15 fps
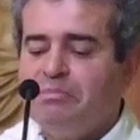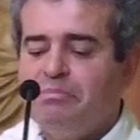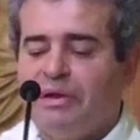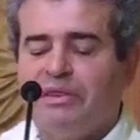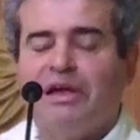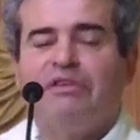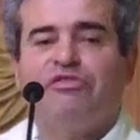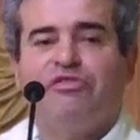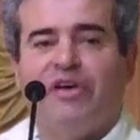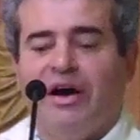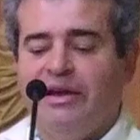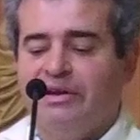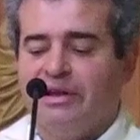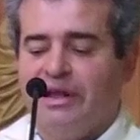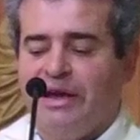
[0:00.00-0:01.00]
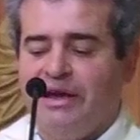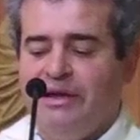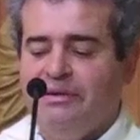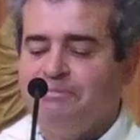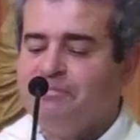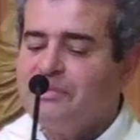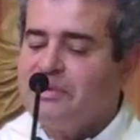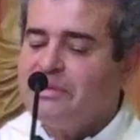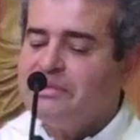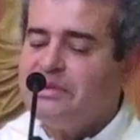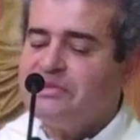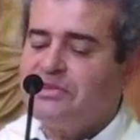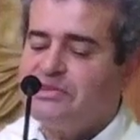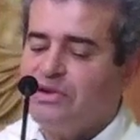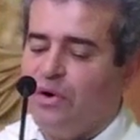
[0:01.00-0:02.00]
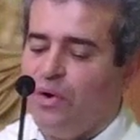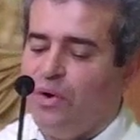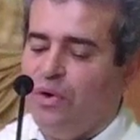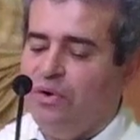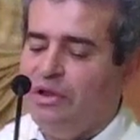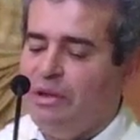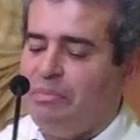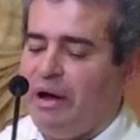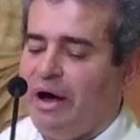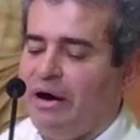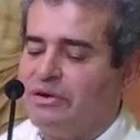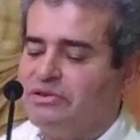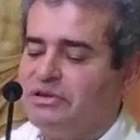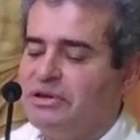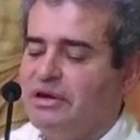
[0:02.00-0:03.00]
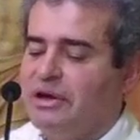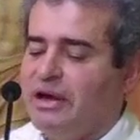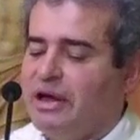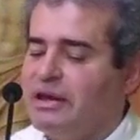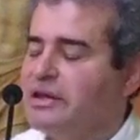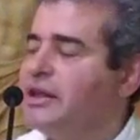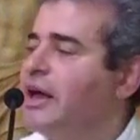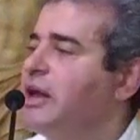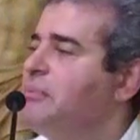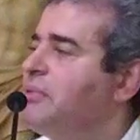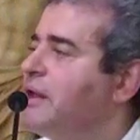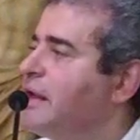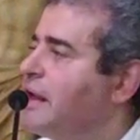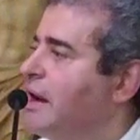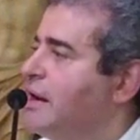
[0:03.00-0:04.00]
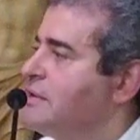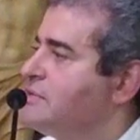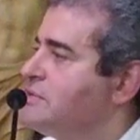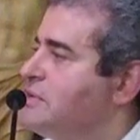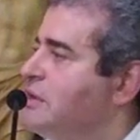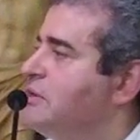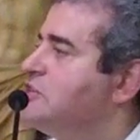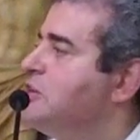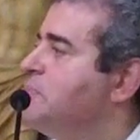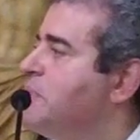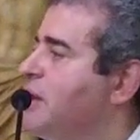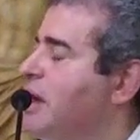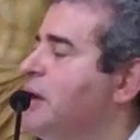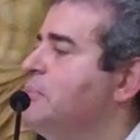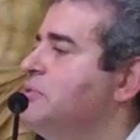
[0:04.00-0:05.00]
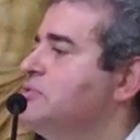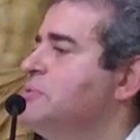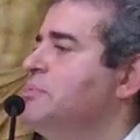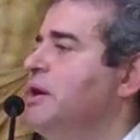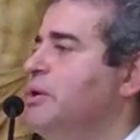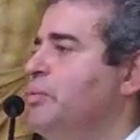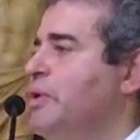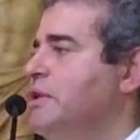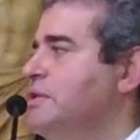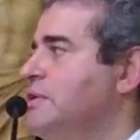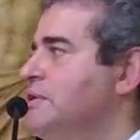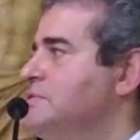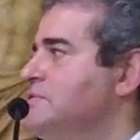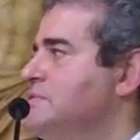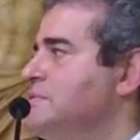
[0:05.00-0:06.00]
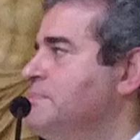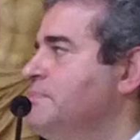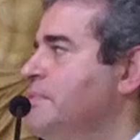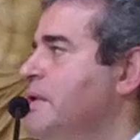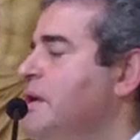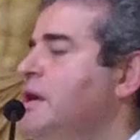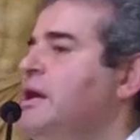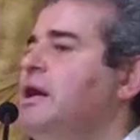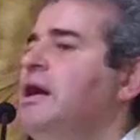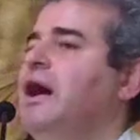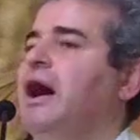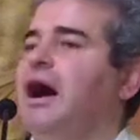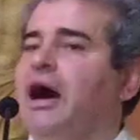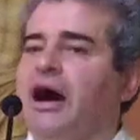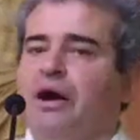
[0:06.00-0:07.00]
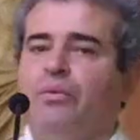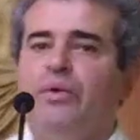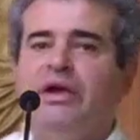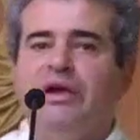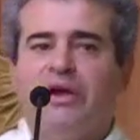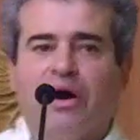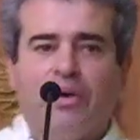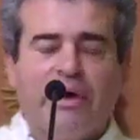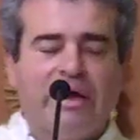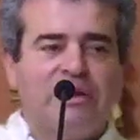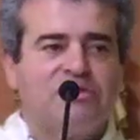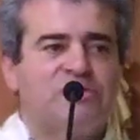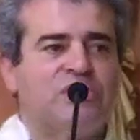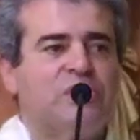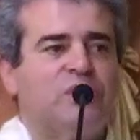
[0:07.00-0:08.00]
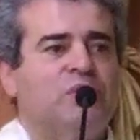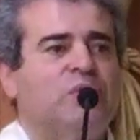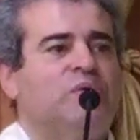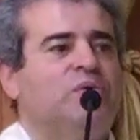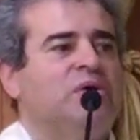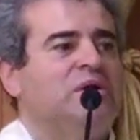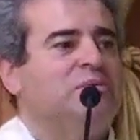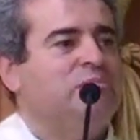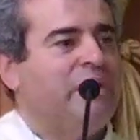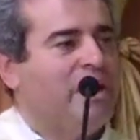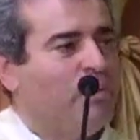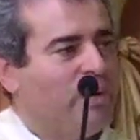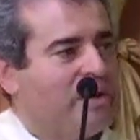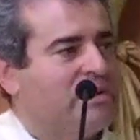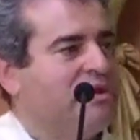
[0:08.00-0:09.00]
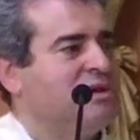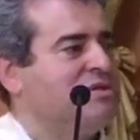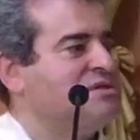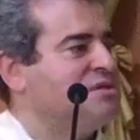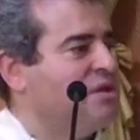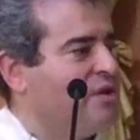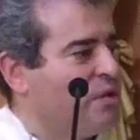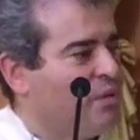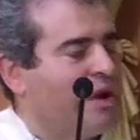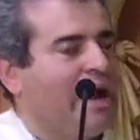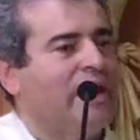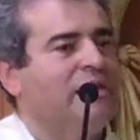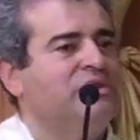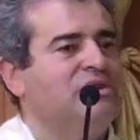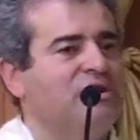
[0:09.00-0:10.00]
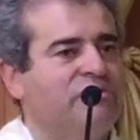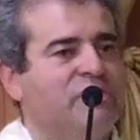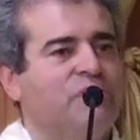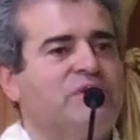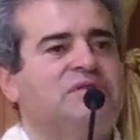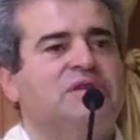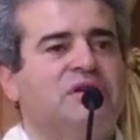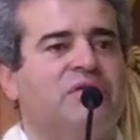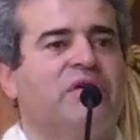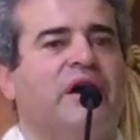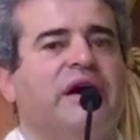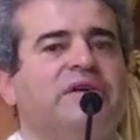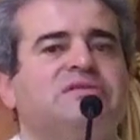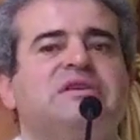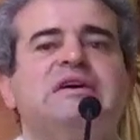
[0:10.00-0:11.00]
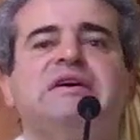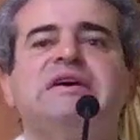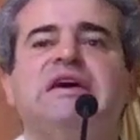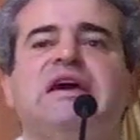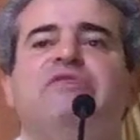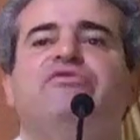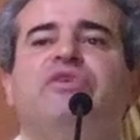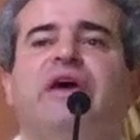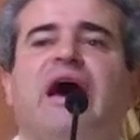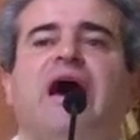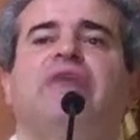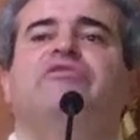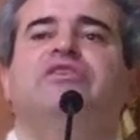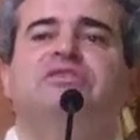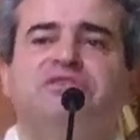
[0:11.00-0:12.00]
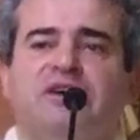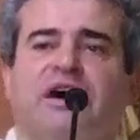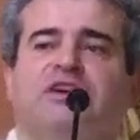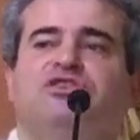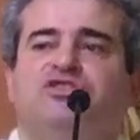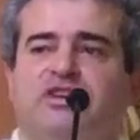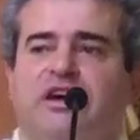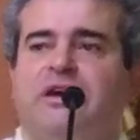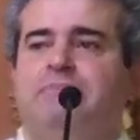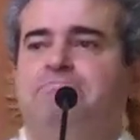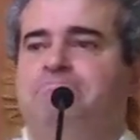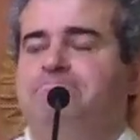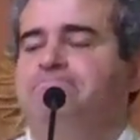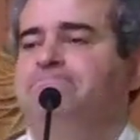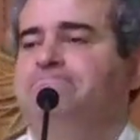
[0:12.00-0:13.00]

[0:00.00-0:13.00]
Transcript: But then finally, this is all about enabling us to be able to bear witness. Are we going to bear witness to the reality of the risen Christ if we haven't touched him,